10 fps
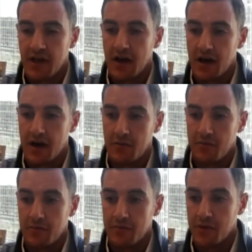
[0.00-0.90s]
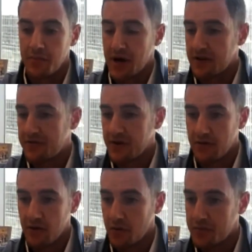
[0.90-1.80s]
The benefit
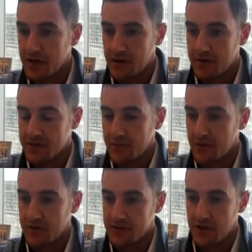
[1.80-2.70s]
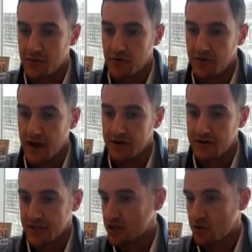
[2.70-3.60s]
with opening it with some of those other
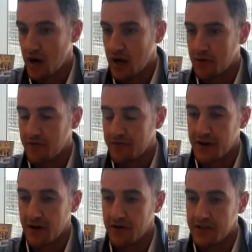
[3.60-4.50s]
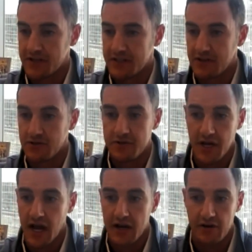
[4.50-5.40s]
providers like a Schwab or a Fidelity is that you
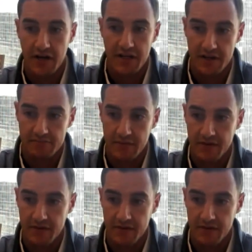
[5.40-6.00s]
can hire any